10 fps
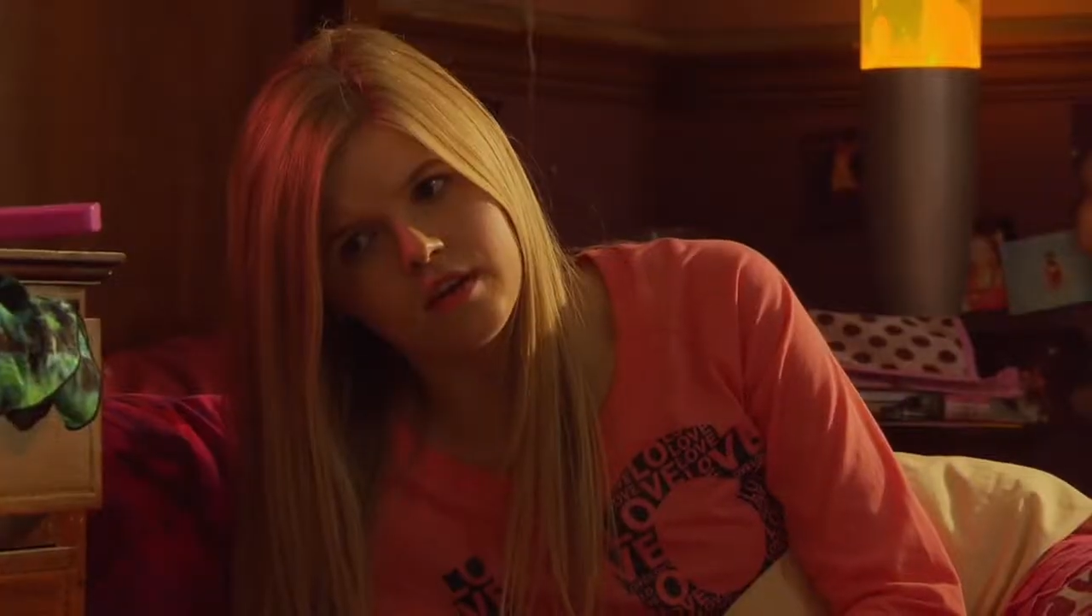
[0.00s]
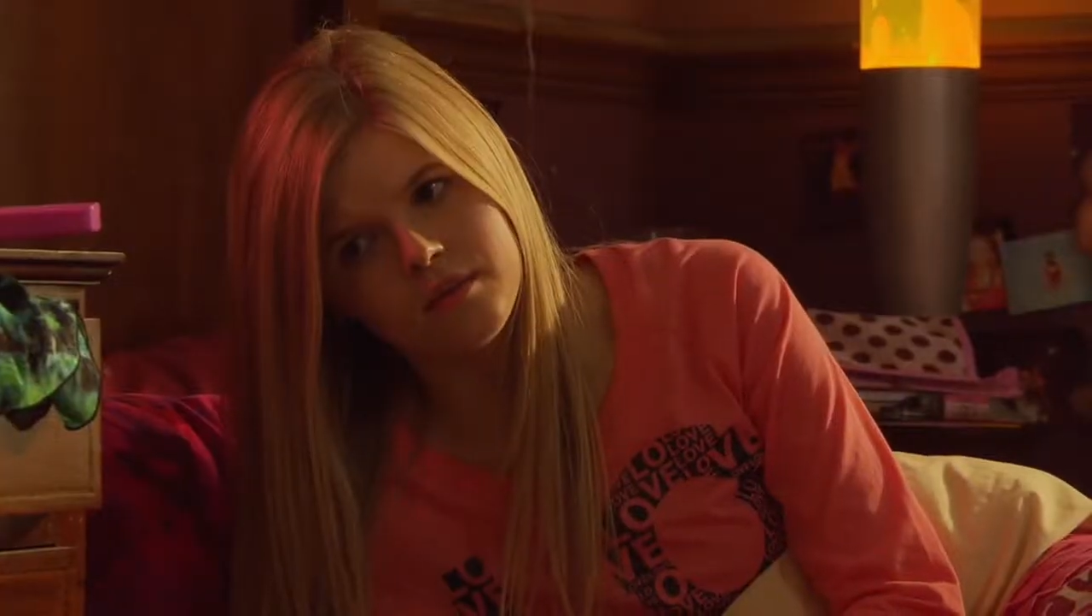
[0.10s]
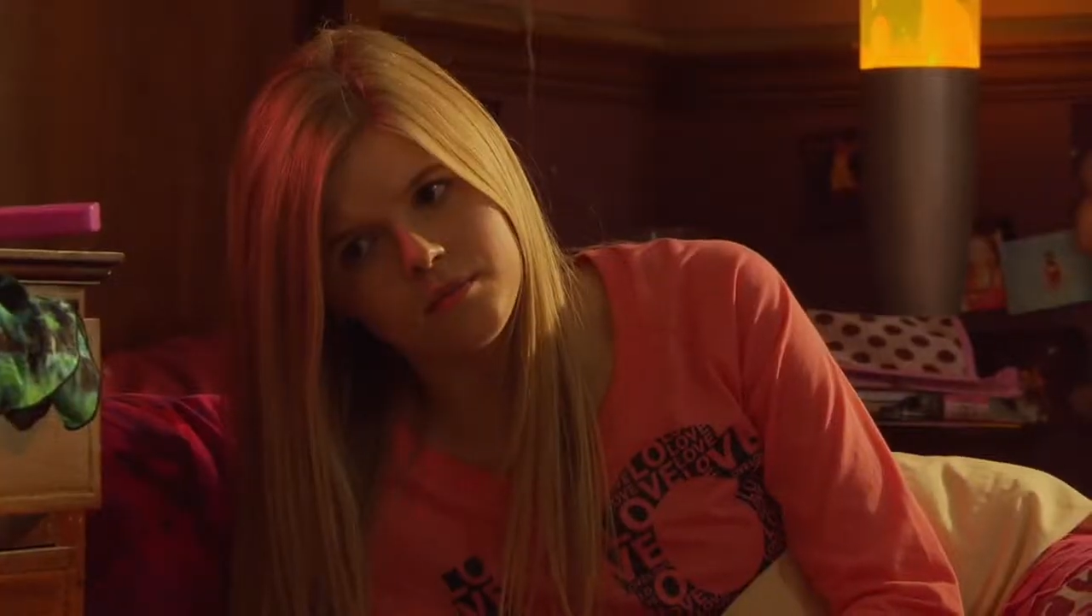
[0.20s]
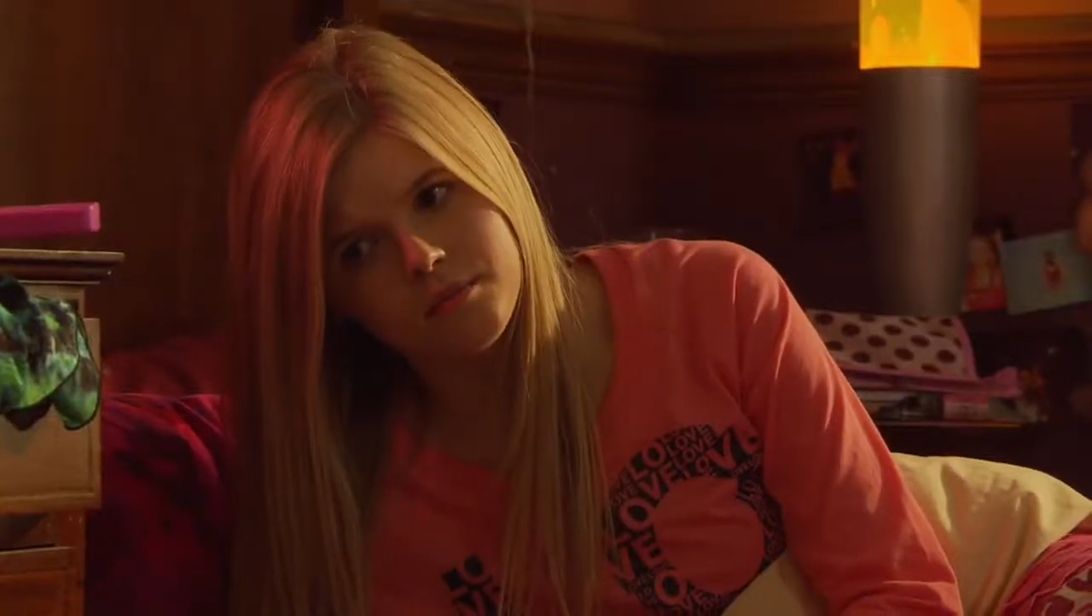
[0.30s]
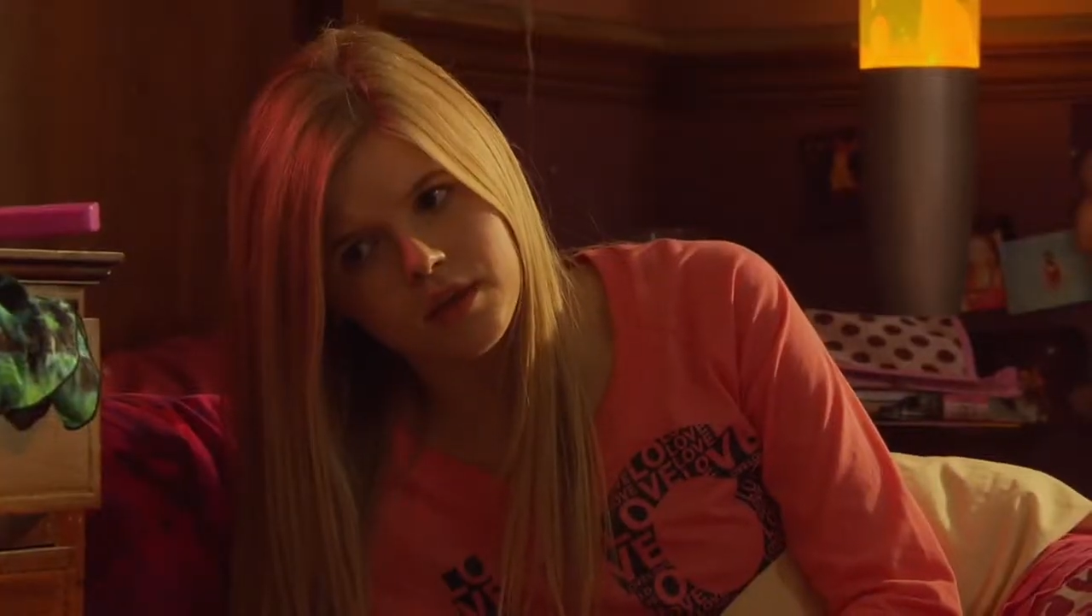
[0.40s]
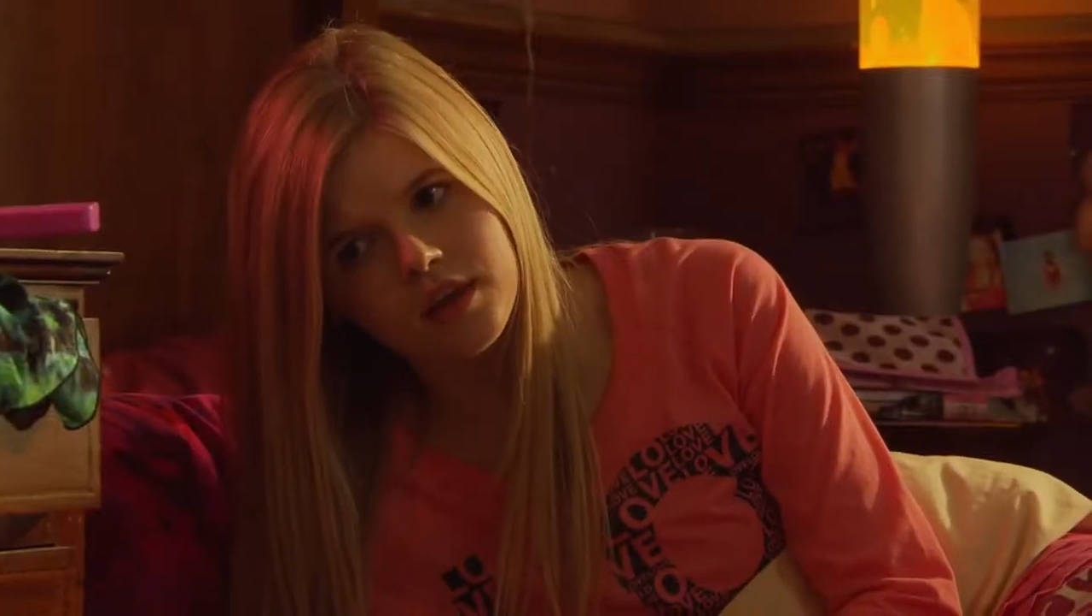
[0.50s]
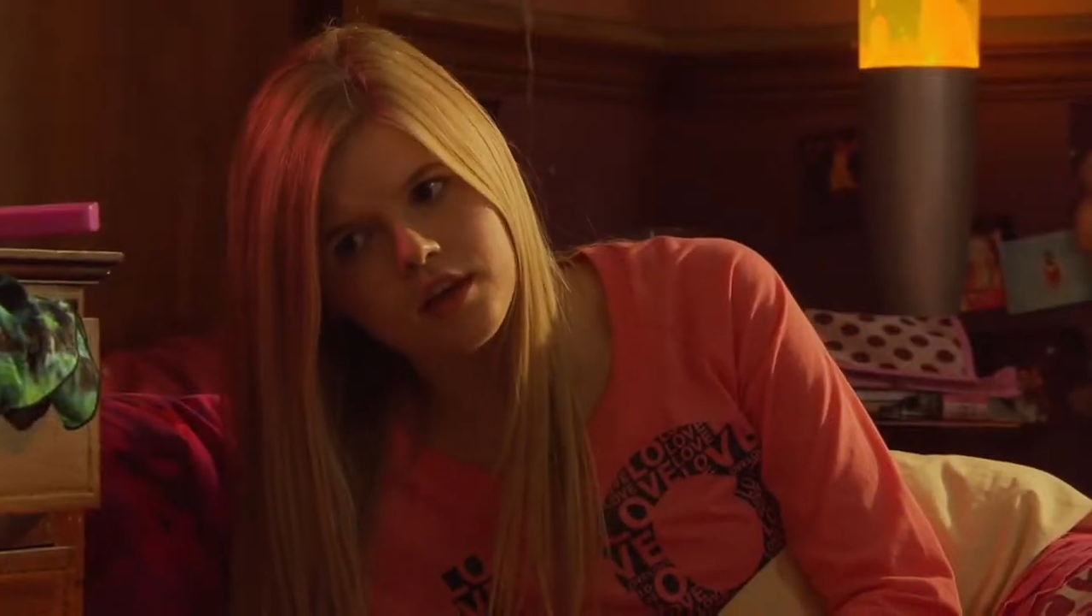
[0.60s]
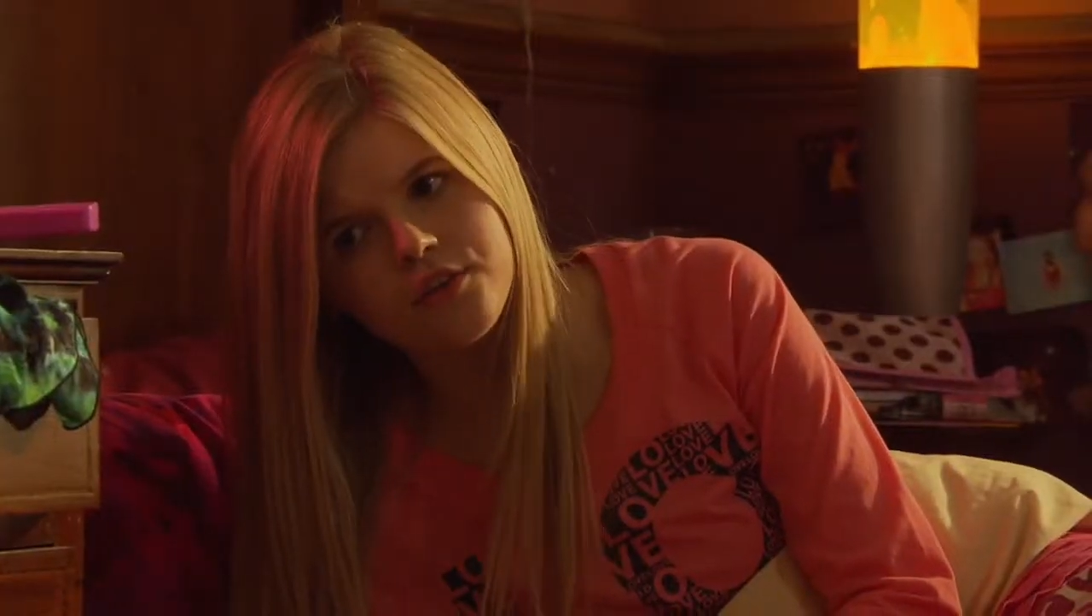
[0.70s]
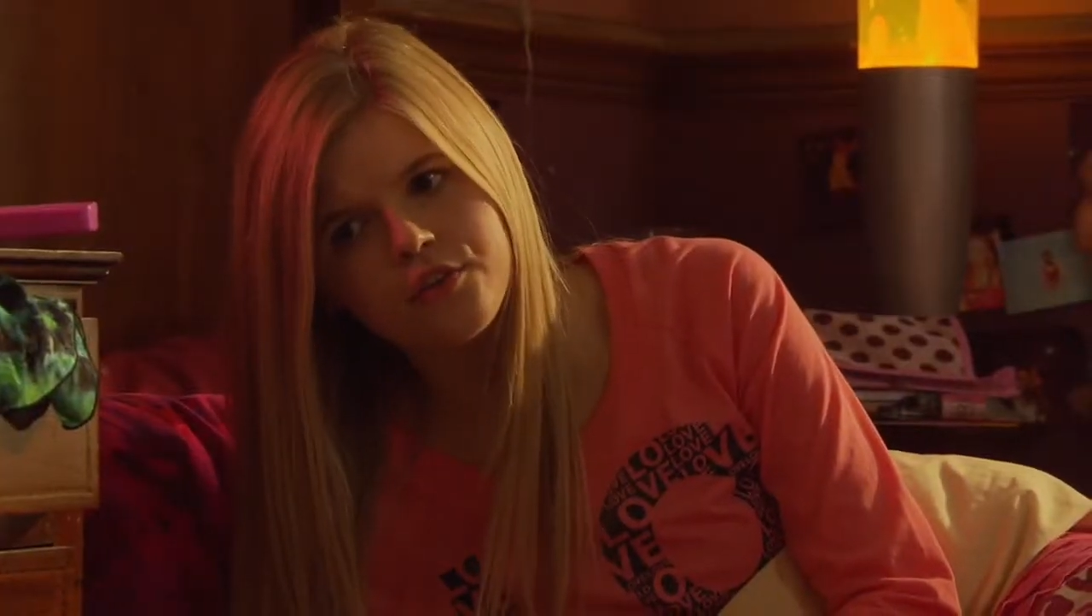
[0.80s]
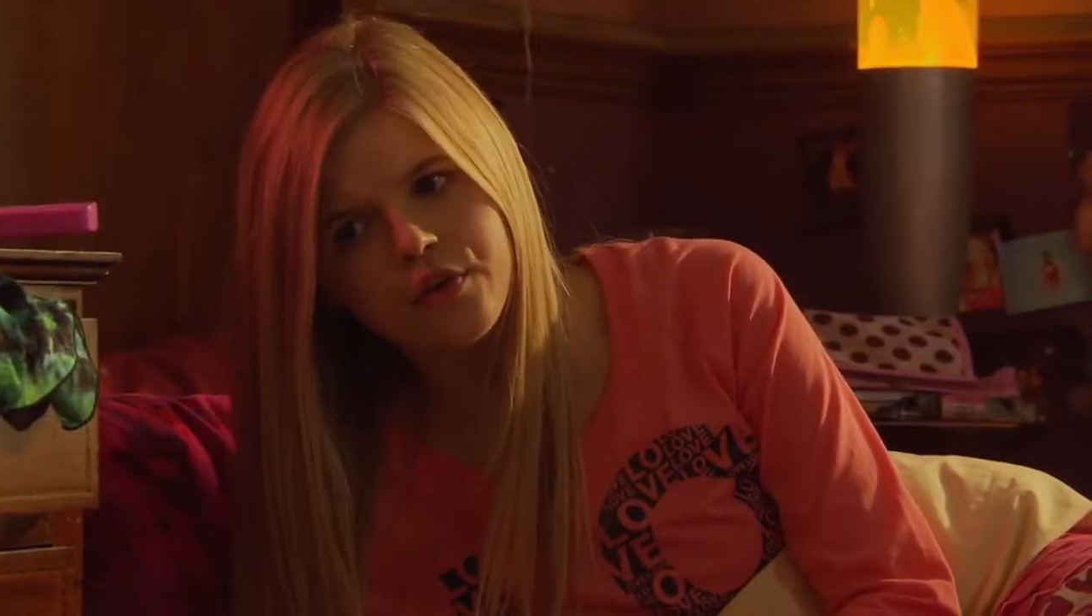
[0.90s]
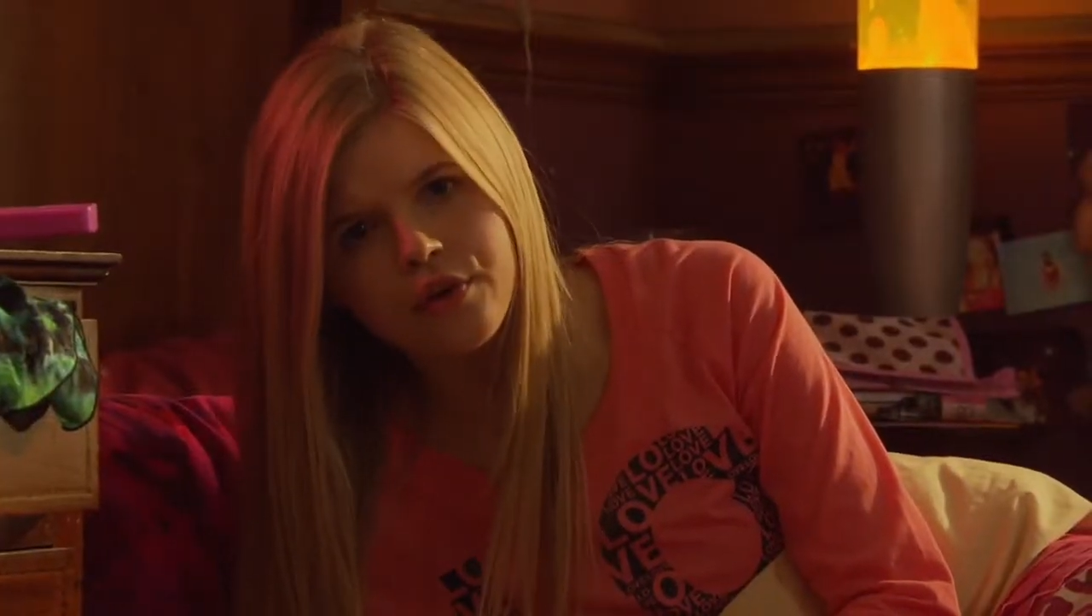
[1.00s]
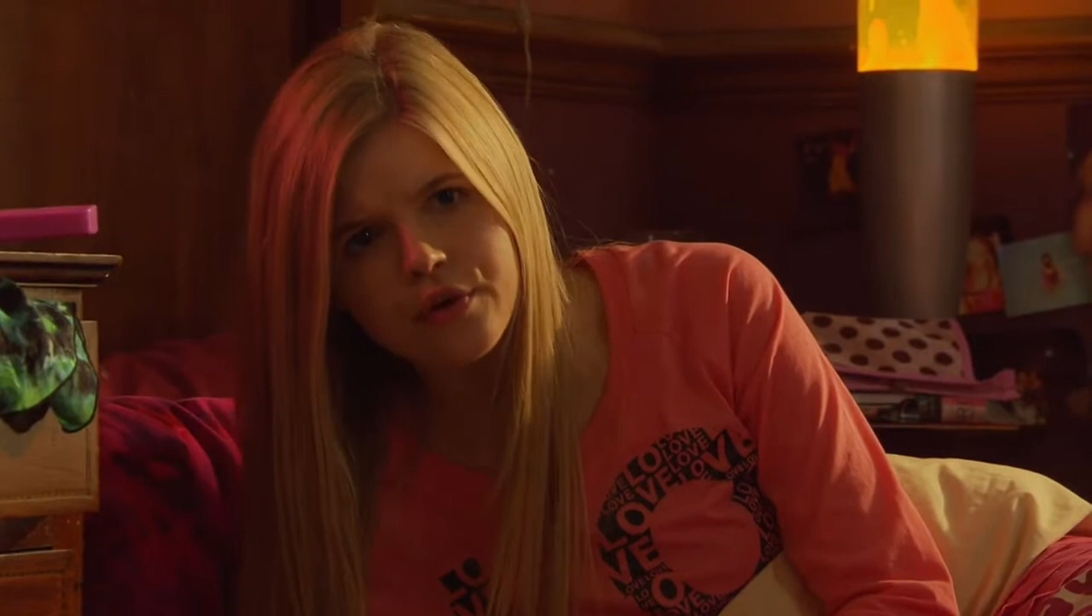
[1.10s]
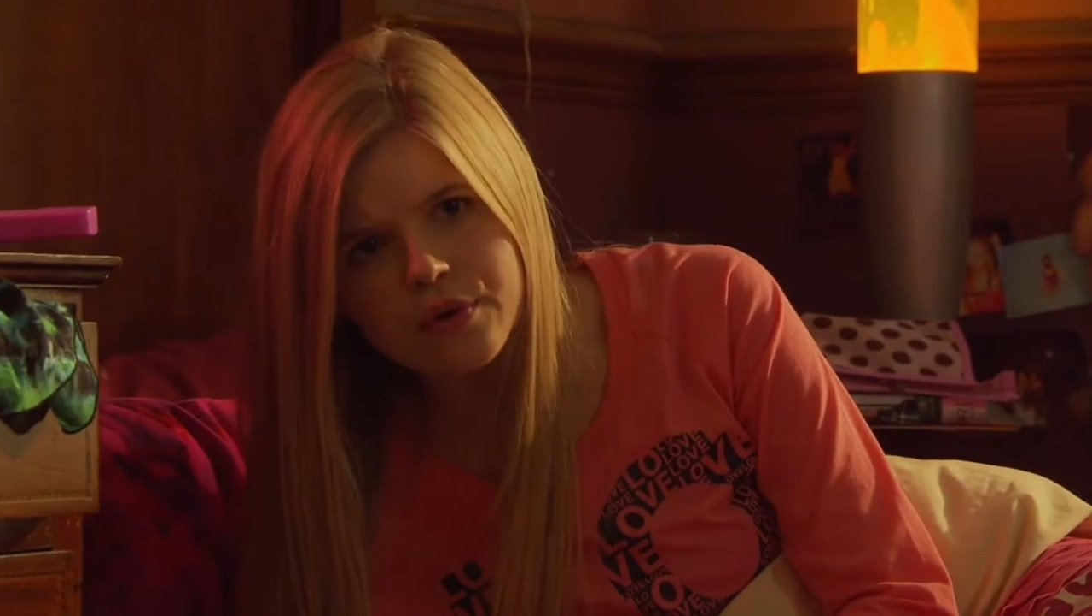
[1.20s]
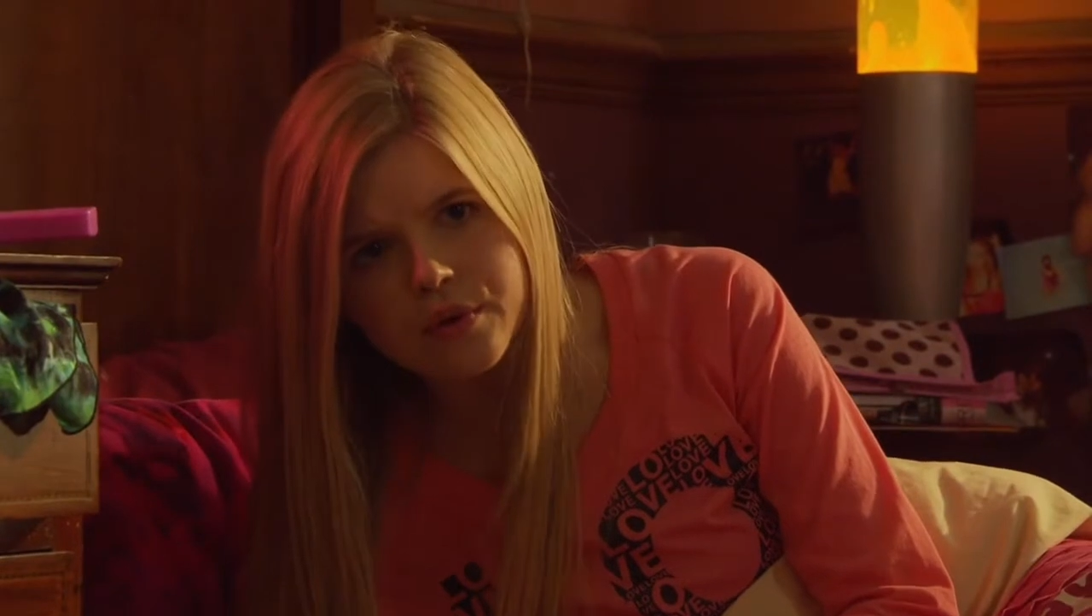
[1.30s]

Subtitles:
Me too.